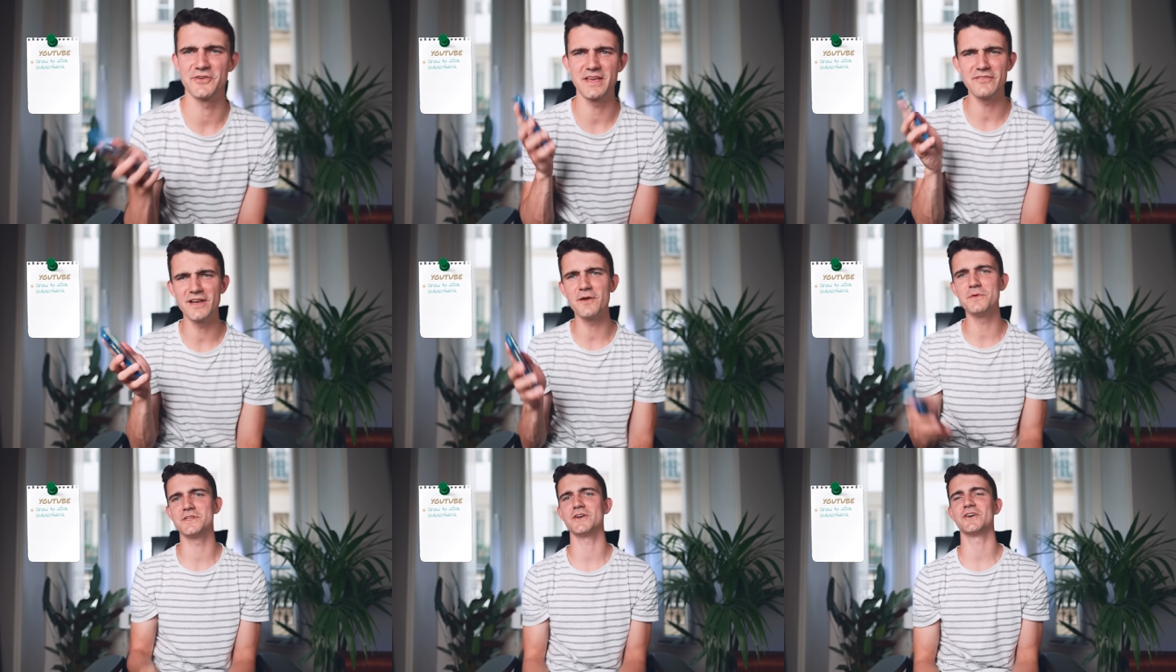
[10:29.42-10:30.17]
given I
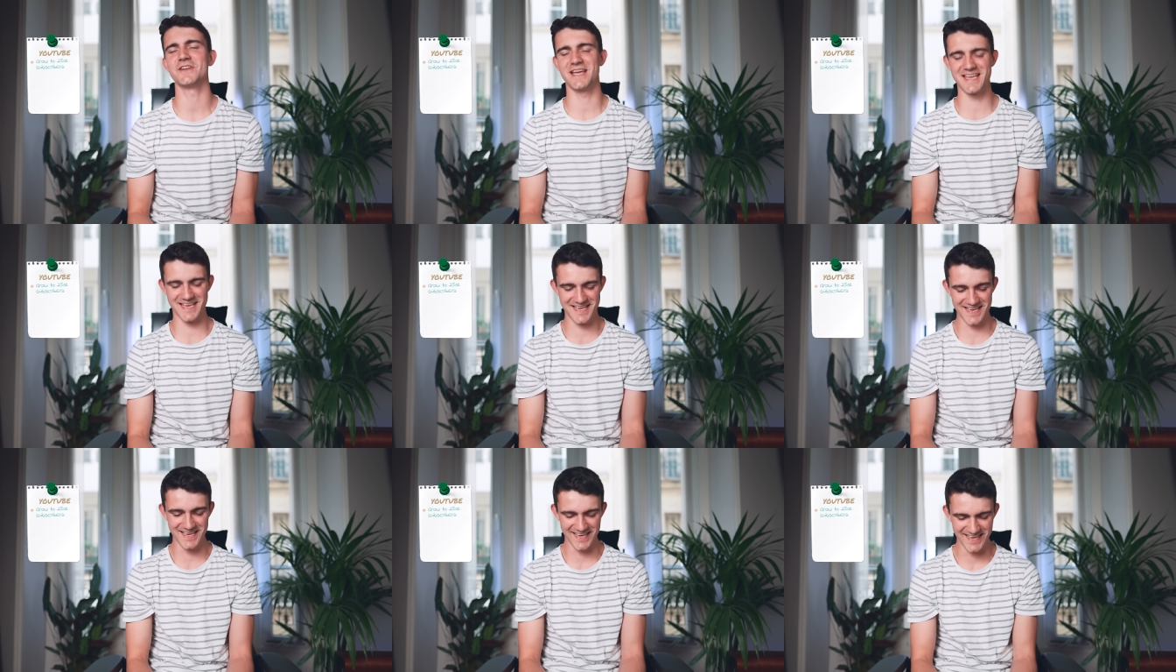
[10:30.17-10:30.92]
was on
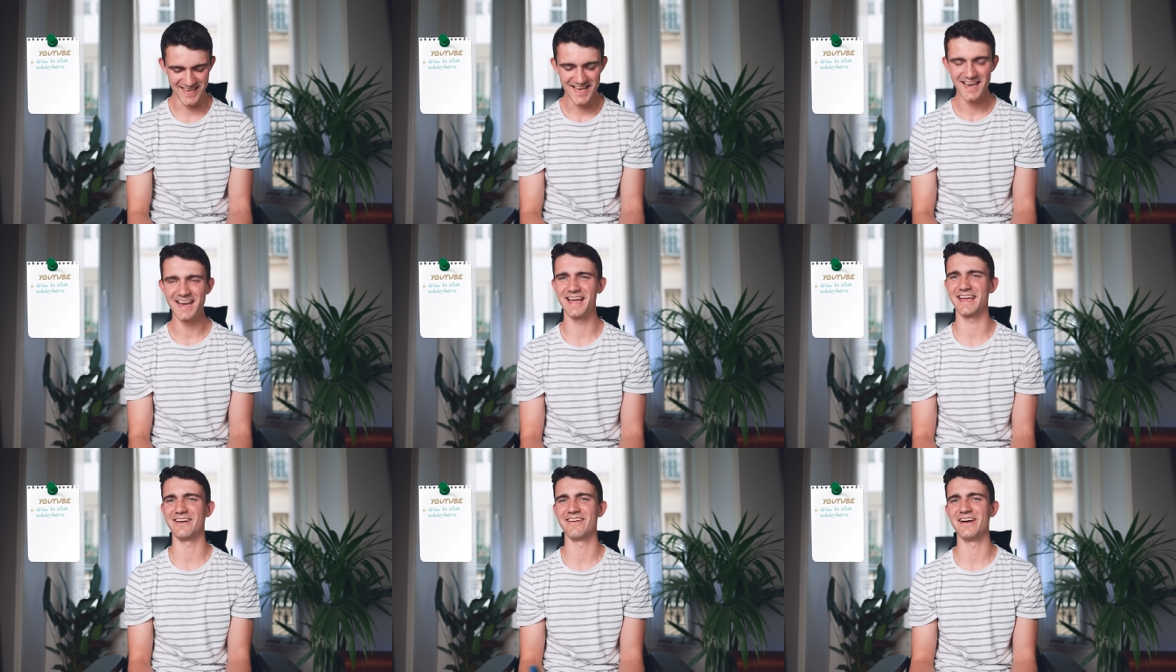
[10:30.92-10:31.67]

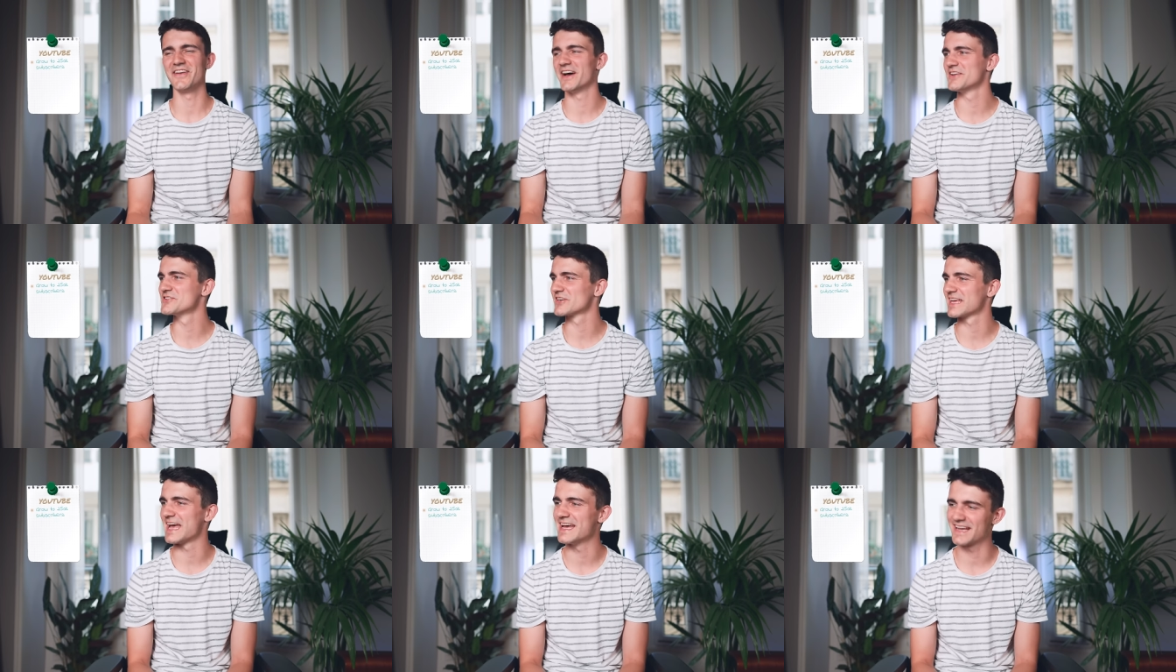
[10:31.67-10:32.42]
like around
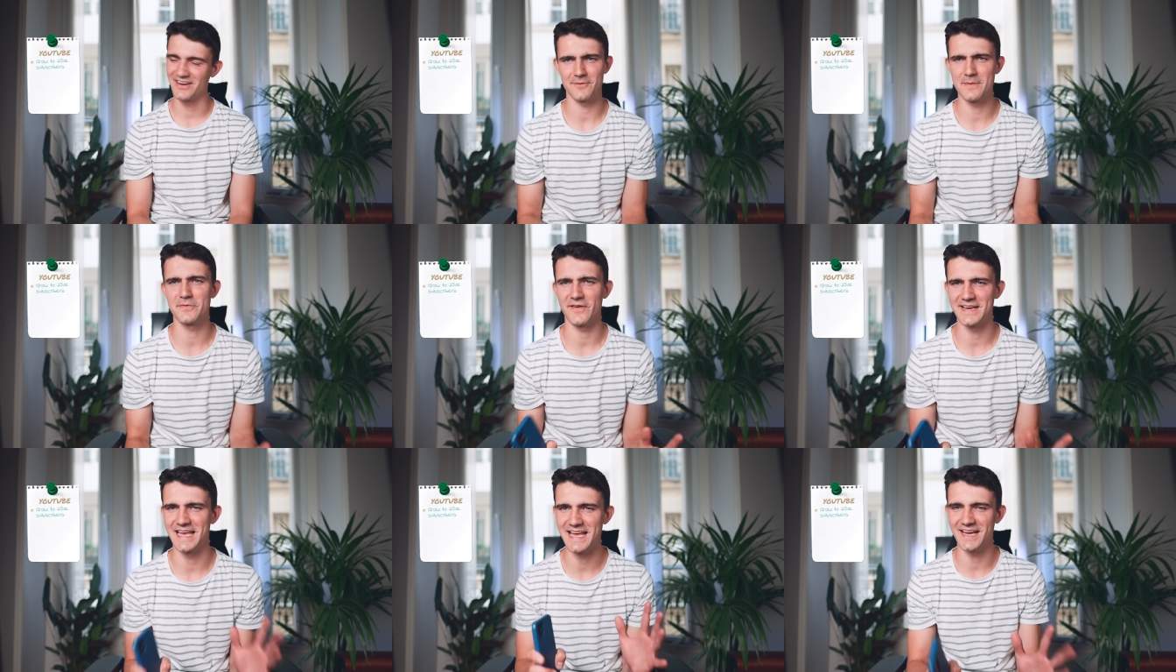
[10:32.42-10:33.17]
100K, I can't remember if
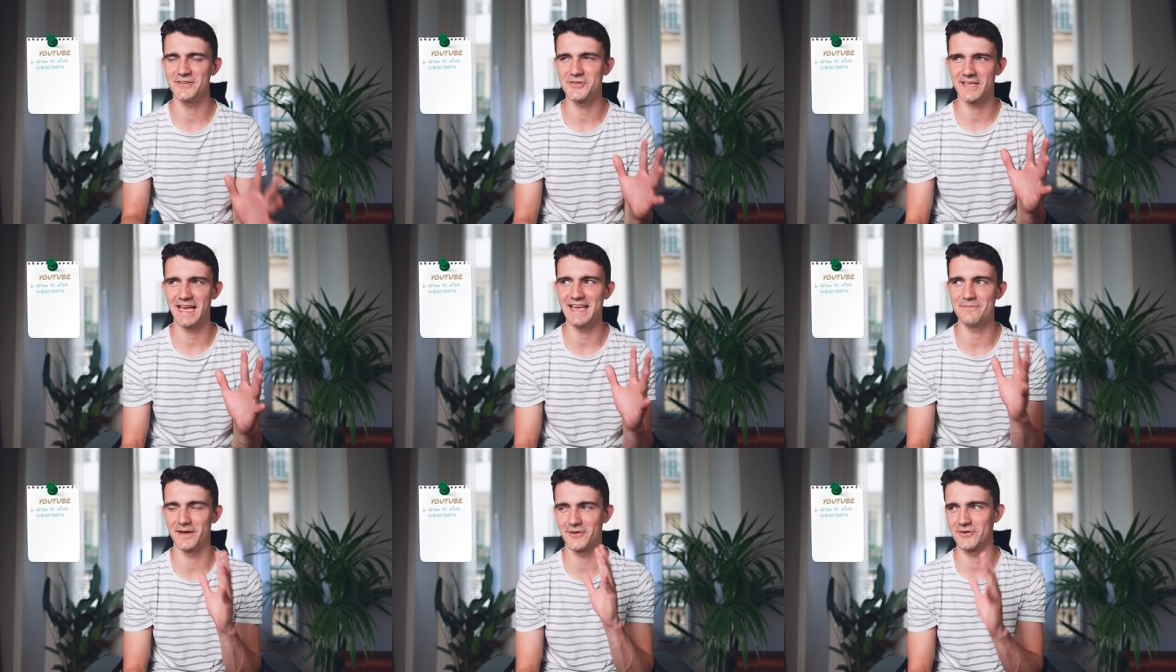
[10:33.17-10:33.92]
I'd hit 100K
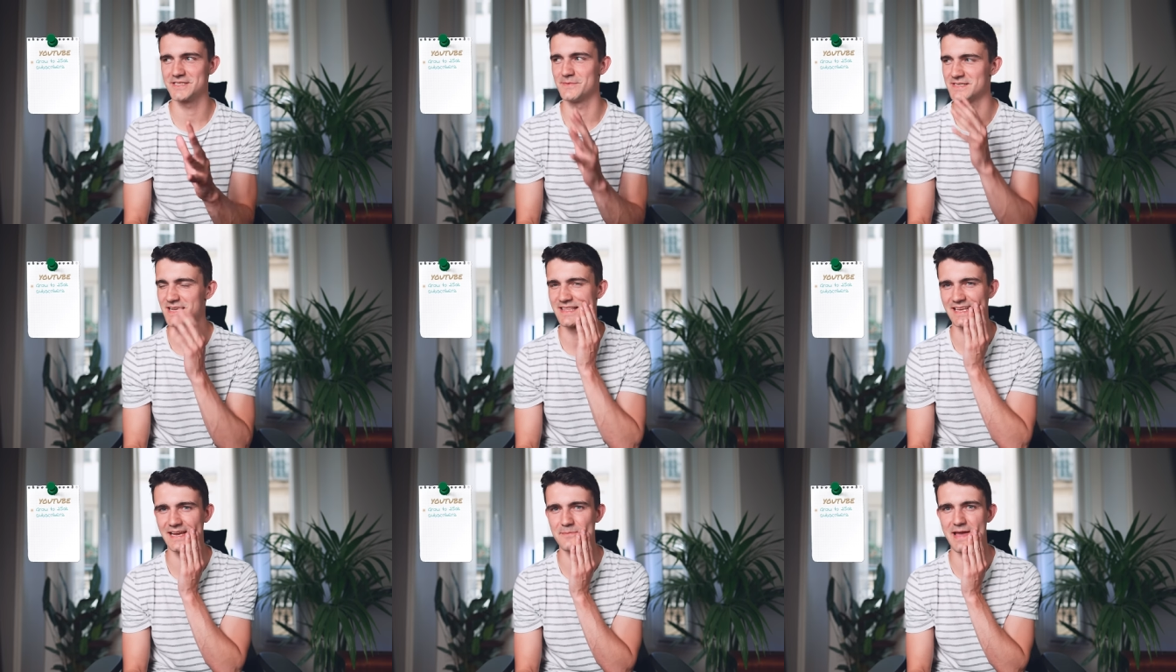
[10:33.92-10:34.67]
by Christmas. I
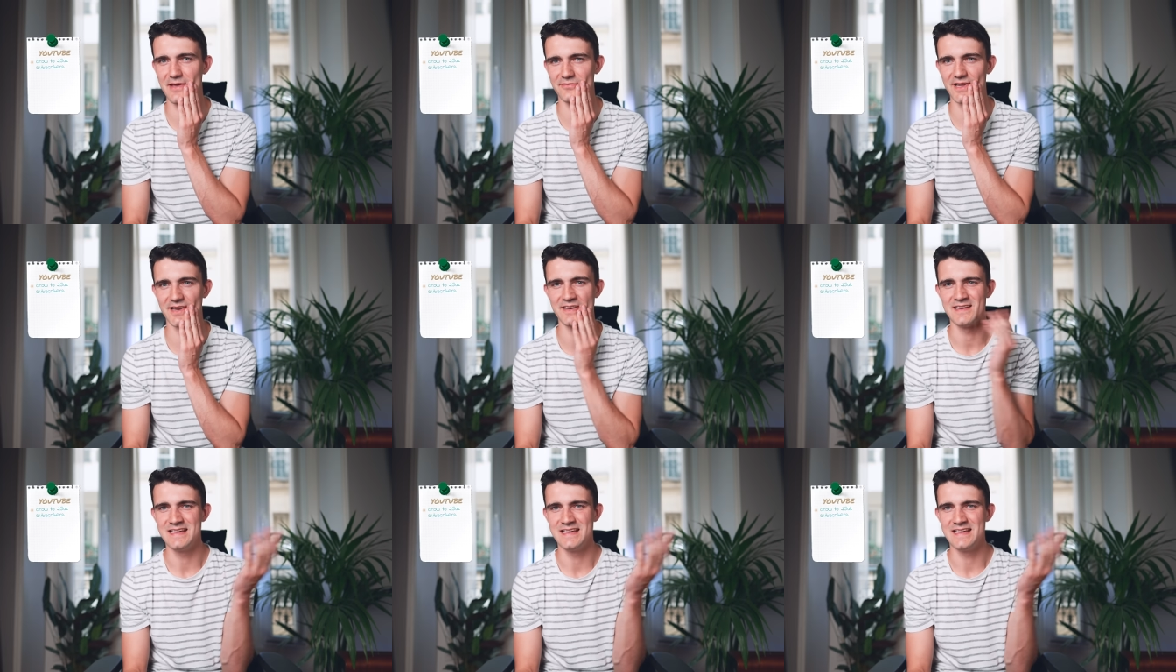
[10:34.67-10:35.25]
think I may have done.